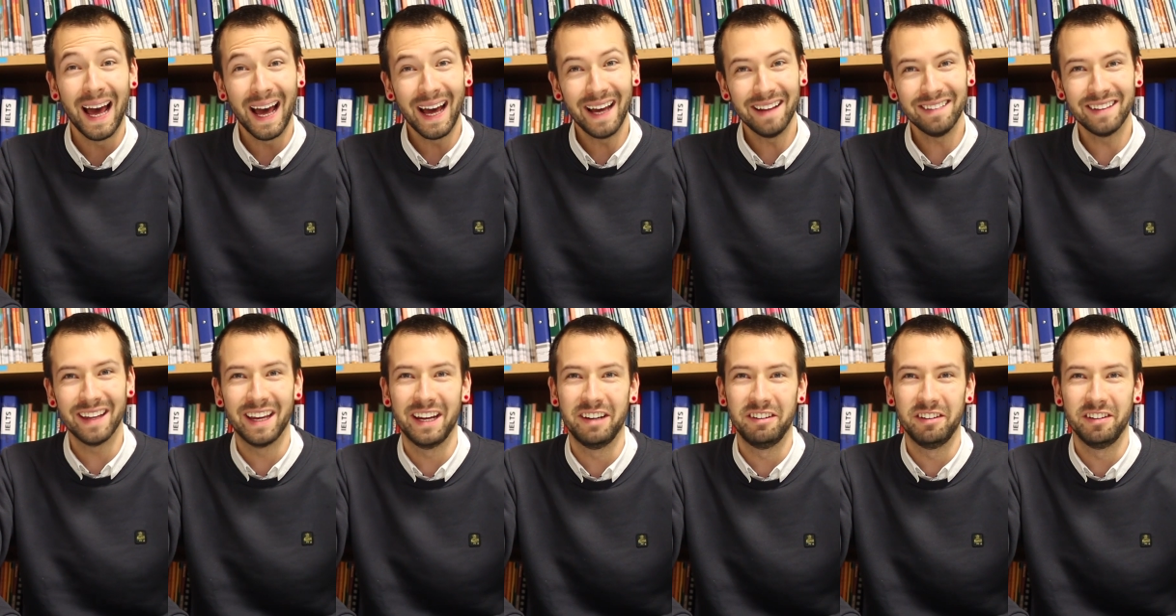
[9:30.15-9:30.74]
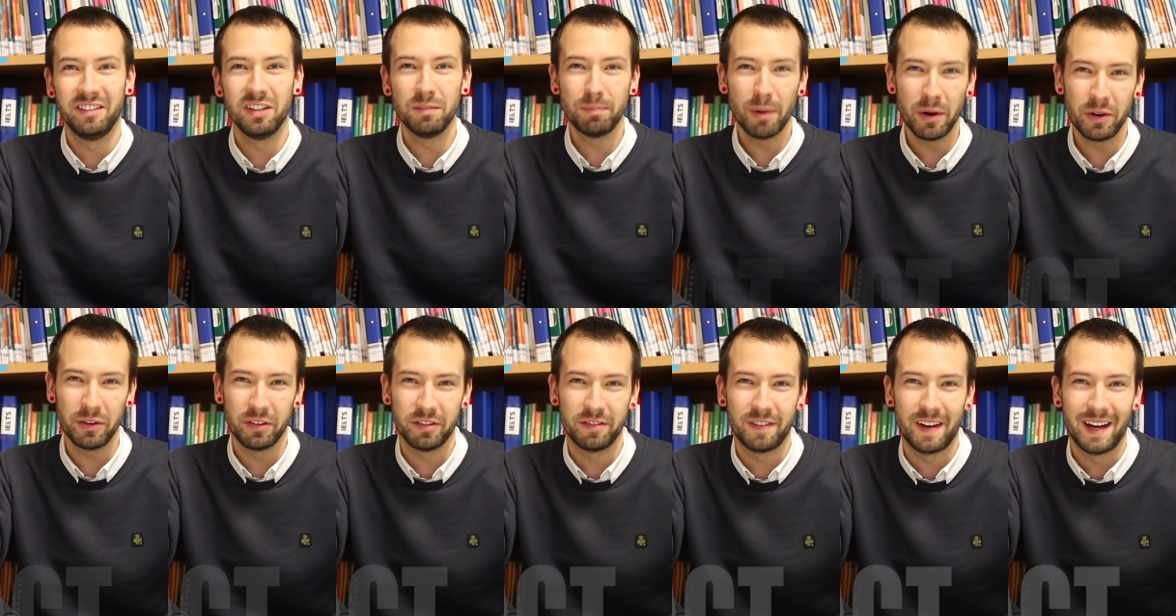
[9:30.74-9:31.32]
And here is your
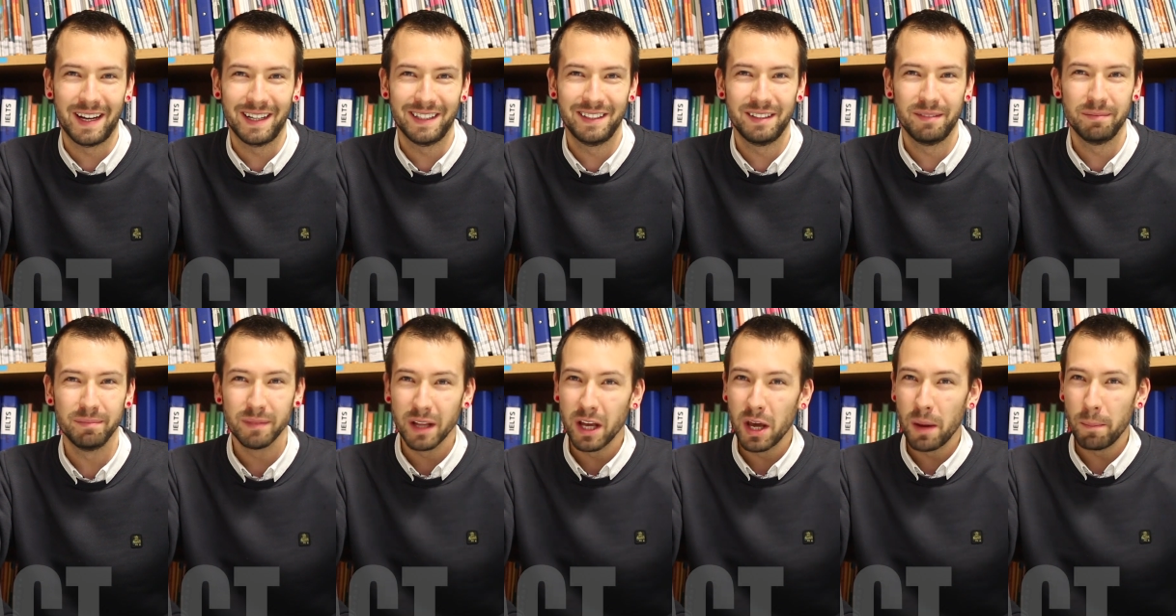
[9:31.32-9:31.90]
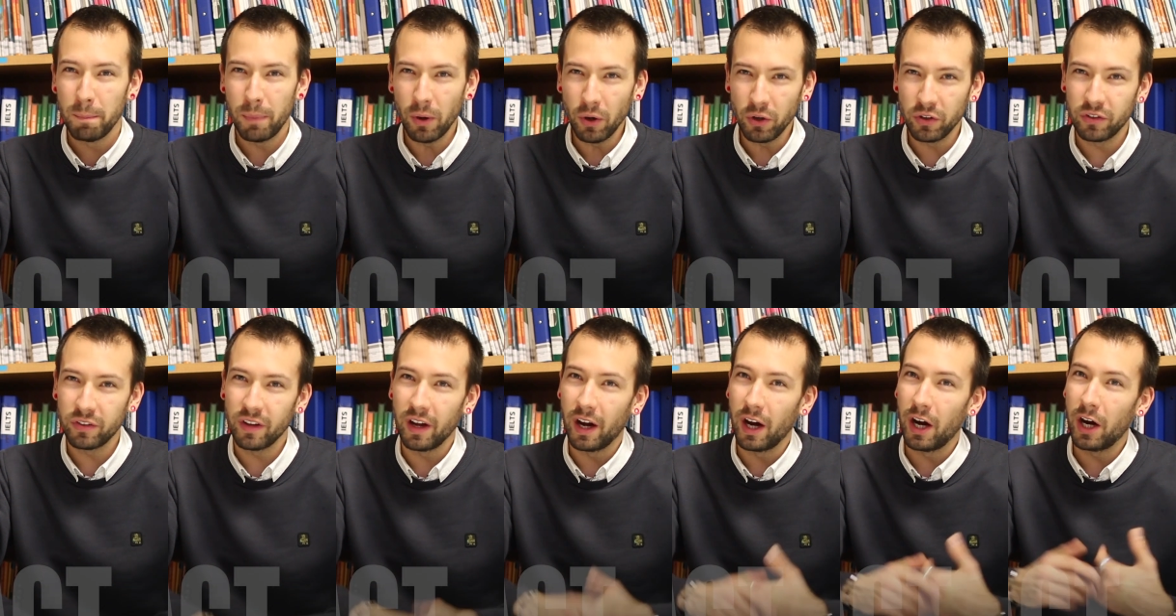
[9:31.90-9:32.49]
bonus fact.
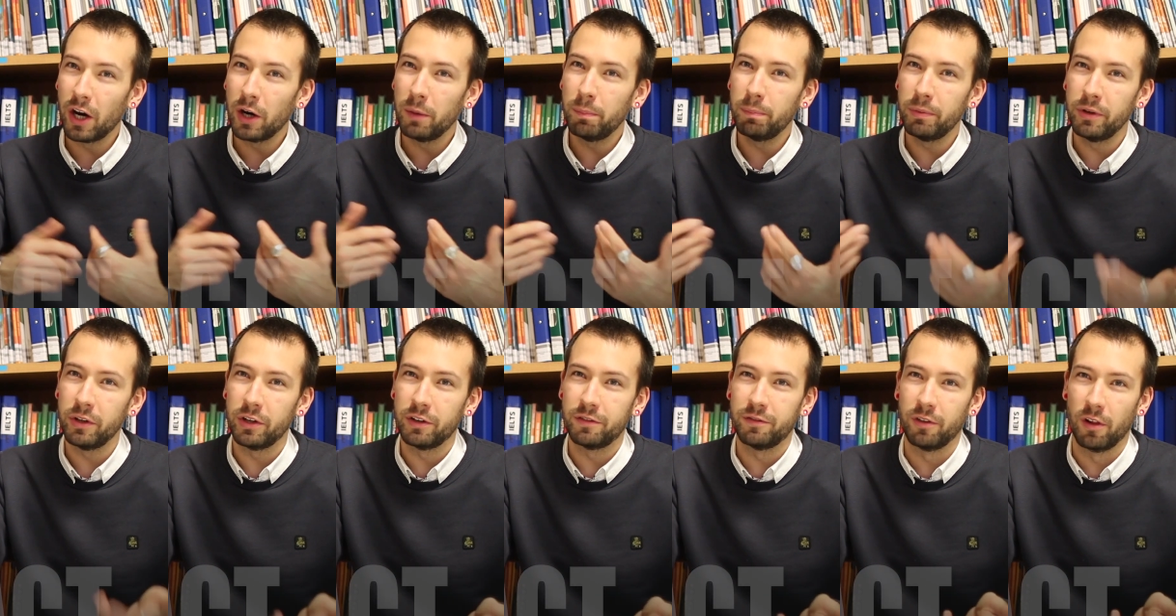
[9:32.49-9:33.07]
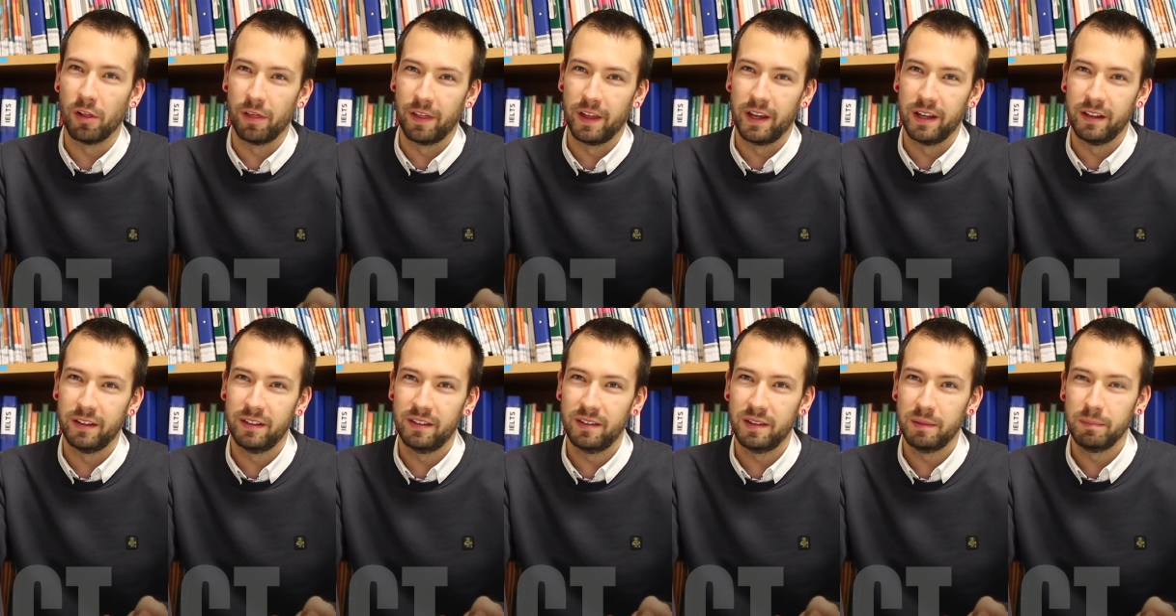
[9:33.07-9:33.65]
Books are beautiful
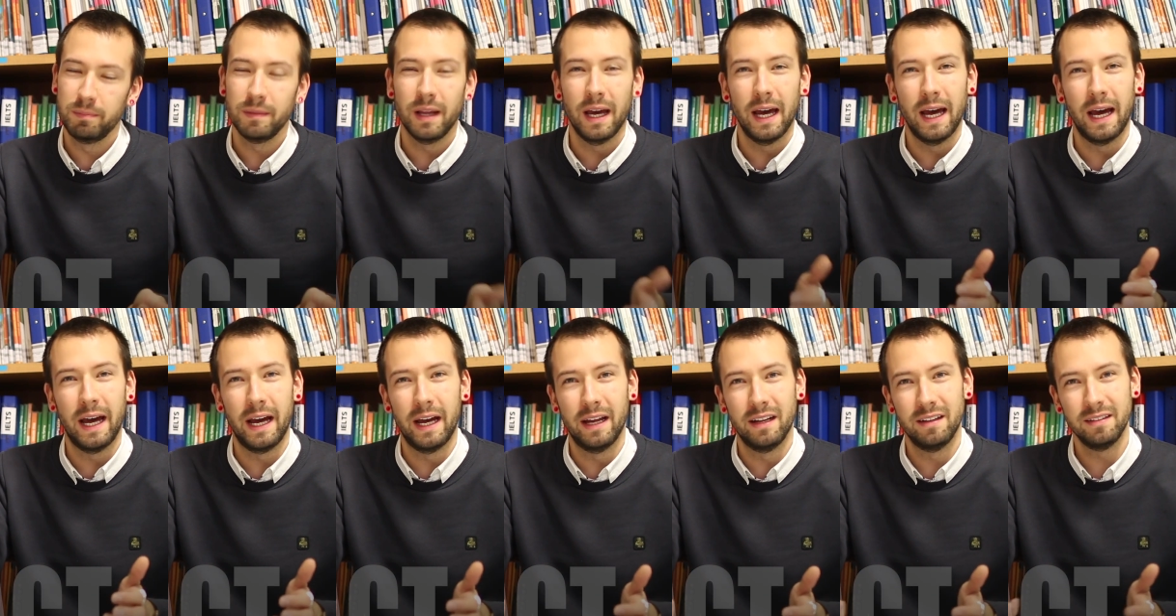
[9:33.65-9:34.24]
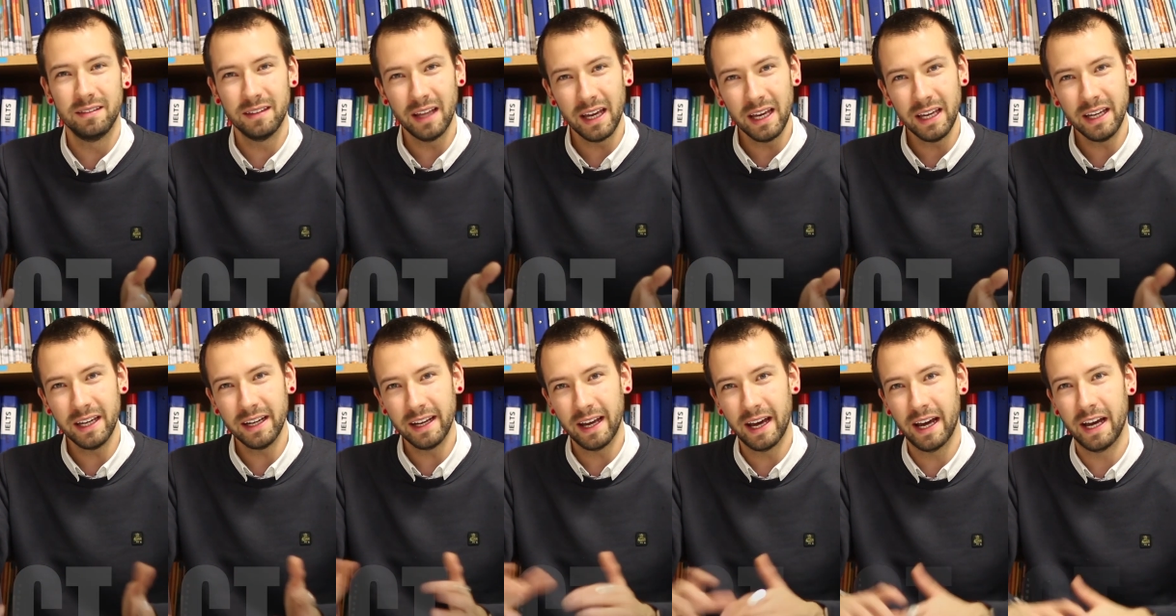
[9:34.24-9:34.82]
things, and
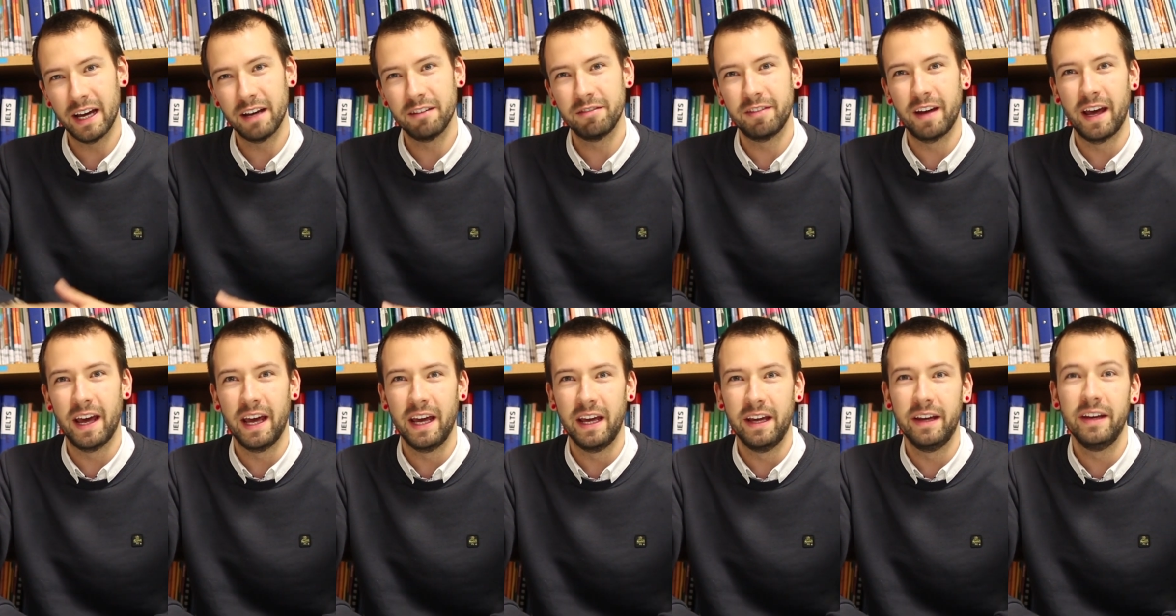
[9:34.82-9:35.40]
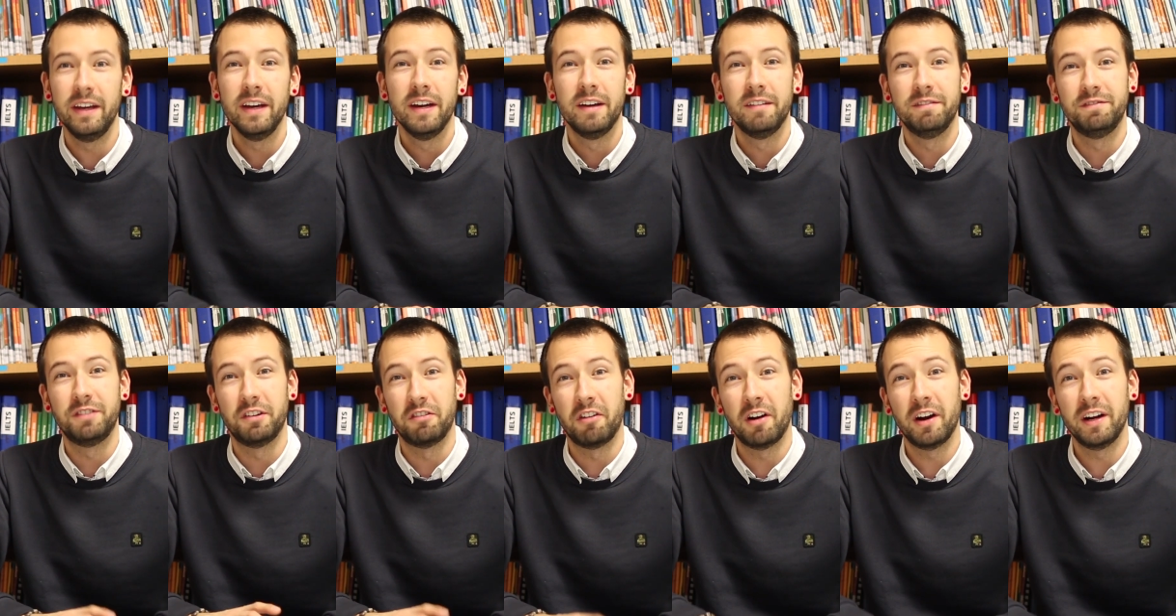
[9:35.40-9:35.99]
they can have a
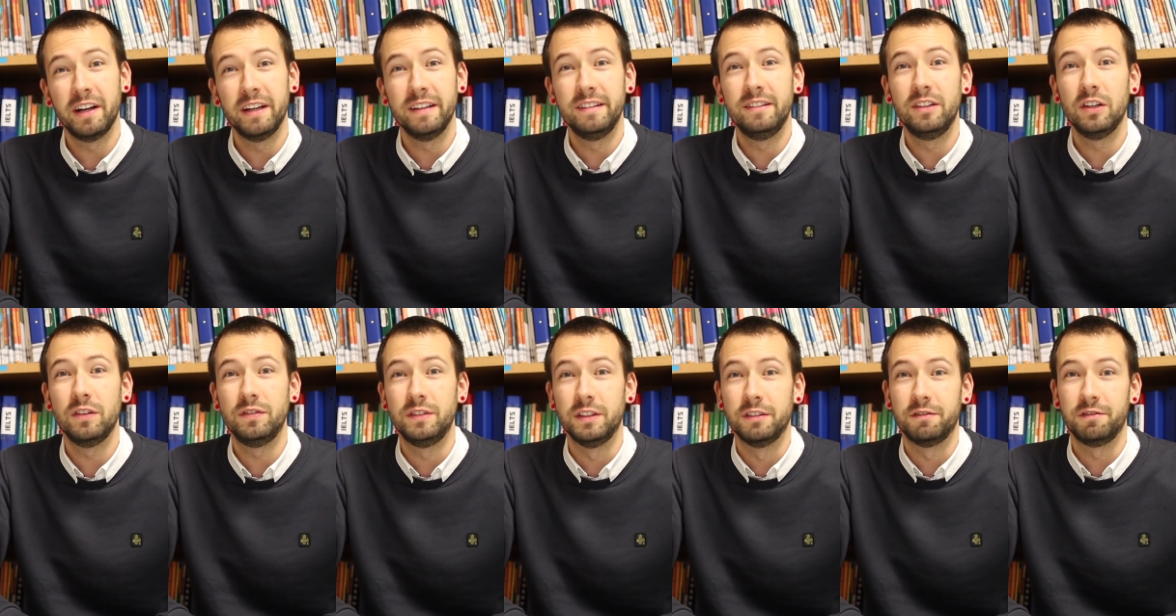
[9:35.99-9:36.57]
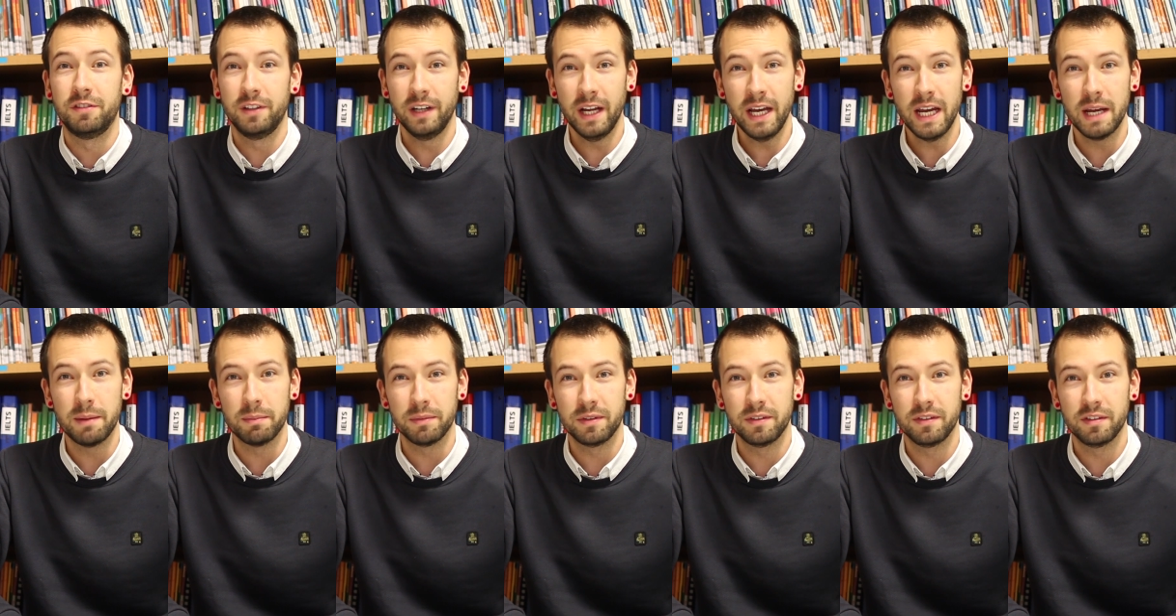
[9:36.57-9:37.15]
variety of different
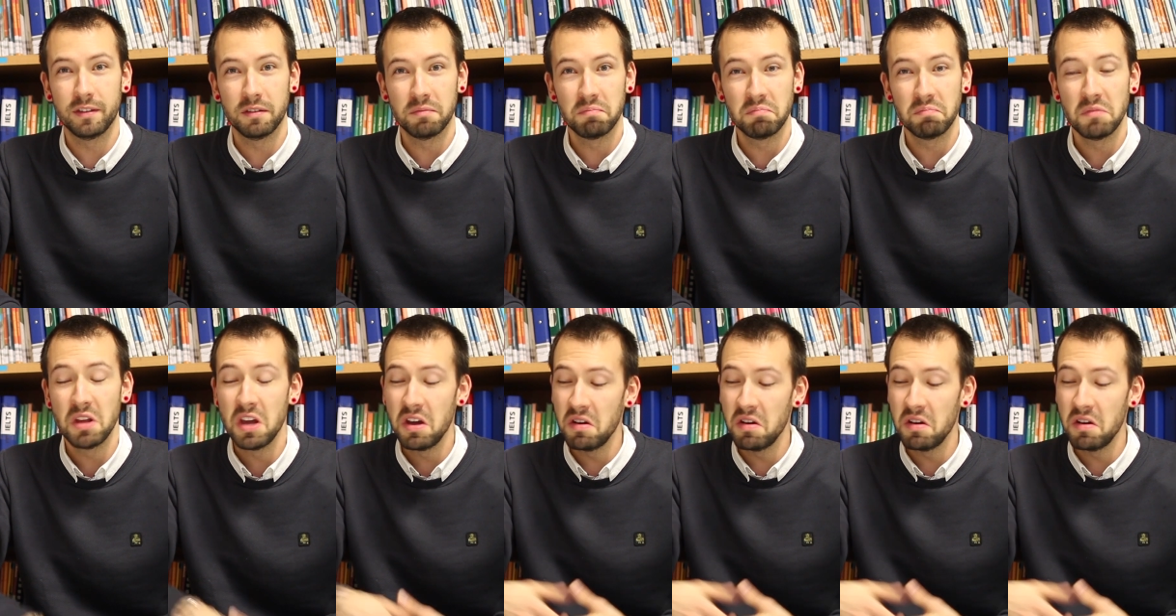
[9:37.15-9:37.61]
names.